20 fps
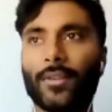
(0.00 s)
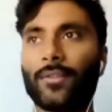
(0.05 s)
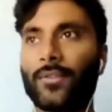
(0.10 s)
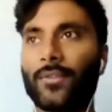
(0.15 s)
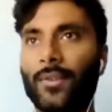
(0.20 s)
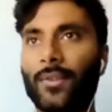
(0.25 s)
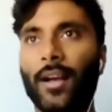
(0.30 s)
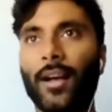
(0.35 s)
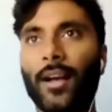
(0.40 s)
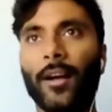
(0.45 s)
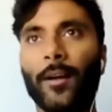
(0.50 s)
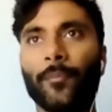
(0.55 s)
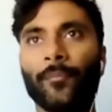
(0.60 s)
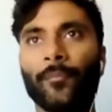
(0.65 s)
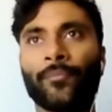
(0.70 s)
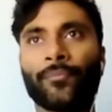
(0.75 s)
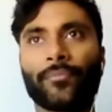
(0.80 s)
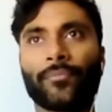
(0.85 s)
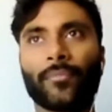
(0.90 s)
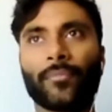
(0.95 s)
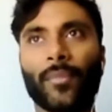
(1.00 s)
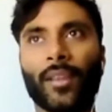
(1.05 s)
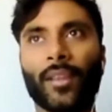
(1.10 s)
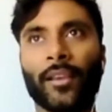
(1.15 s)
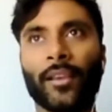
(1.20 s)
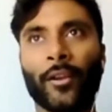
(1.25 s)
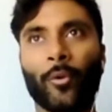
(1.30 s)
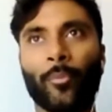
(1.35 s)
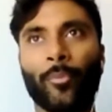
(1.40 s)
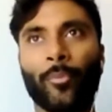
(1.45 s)
as
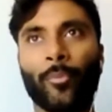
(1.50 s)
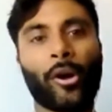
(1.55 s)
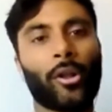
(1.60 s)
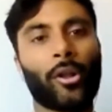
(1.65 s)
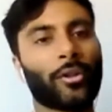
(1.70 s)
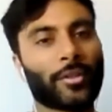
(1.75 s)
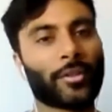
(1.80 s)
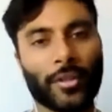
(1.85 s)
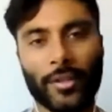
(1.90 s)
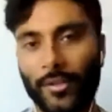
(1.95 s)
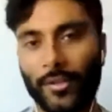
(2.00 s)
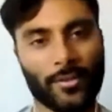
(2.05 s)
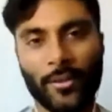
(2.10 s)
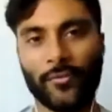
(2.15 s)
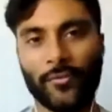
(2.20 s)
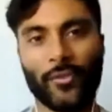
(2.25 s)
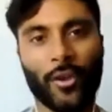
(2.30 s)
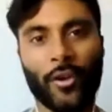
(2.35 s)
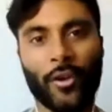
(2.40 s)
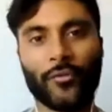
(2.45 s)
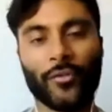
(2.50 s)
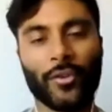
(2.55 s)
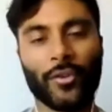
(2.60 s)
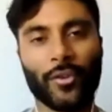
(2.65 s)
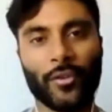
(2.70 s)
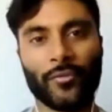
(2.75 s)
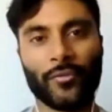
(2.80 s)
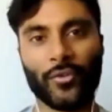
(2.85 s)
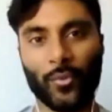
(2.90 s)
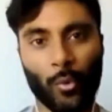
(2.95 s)
politics of
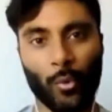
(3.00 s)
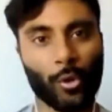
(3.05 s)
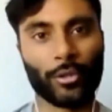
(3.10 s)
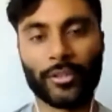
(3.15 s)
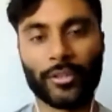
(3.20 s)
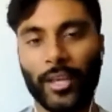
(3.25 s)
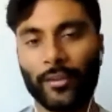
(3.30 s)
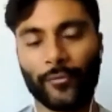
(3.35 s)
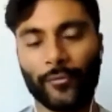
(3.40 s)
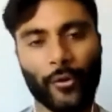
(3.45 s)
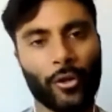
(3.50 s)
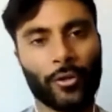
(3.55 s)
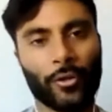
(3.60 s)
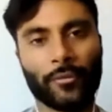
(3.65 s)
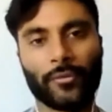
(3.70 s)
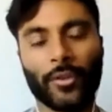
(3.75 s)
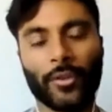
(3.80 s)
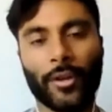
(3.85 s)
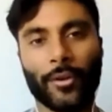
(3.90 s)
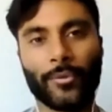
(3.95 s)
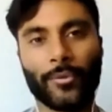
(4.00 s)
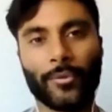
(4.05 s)
this world get involved.